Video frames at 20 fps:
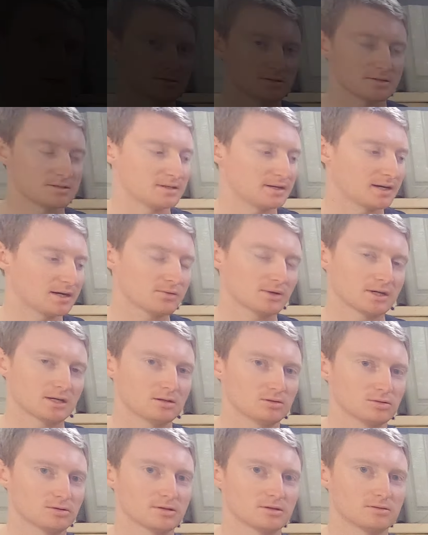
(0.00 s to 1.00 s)
So today we're
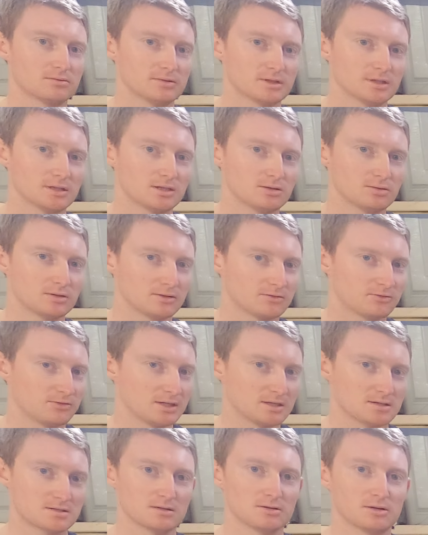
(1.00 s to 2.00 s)
going to look at a really quick
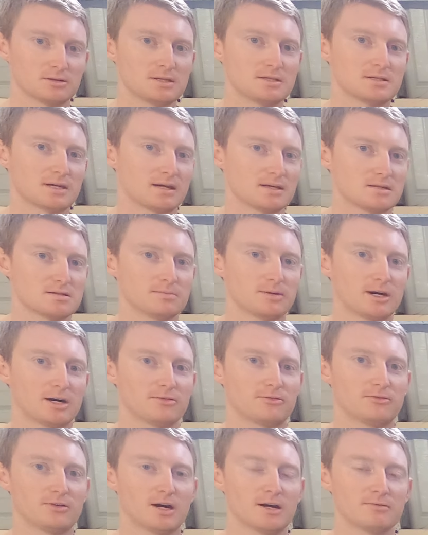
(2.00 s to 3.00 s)
fix. It only takes
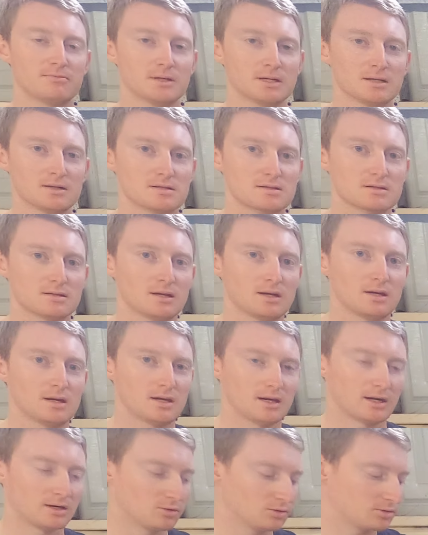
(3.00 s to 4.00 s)
about 5 minutes,
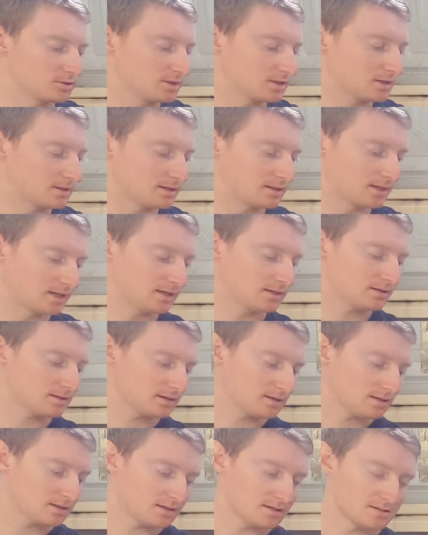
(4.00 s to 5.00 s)
and all you're going to need
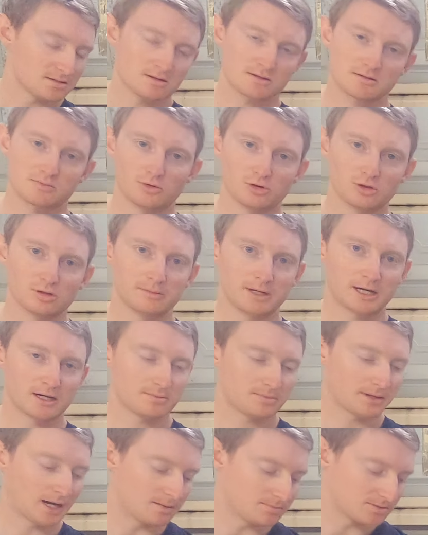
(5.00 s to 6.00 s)
is a small amount
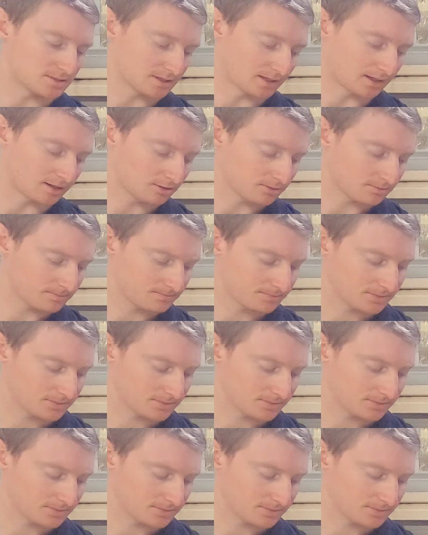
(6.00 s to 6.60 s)
of paper towel,